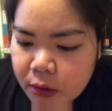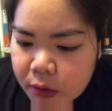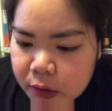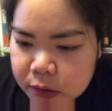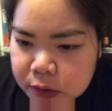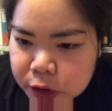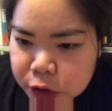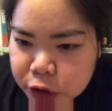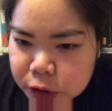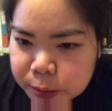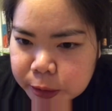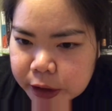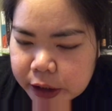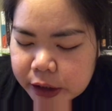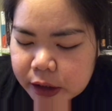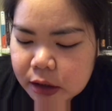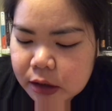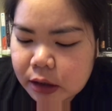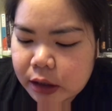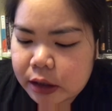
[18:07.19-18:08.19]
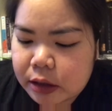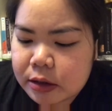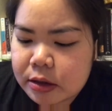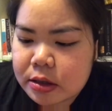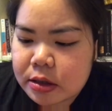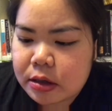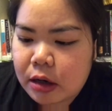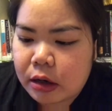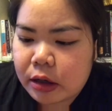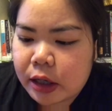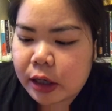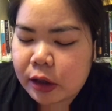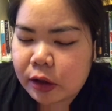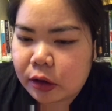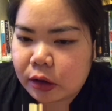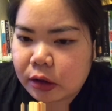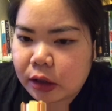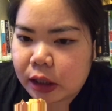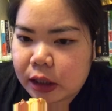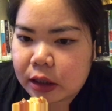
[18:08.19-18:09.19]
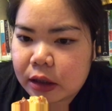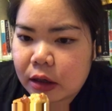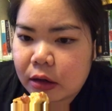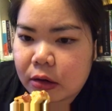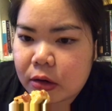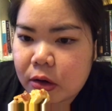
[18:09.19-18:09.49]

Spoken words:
Did you put any like sake or like elk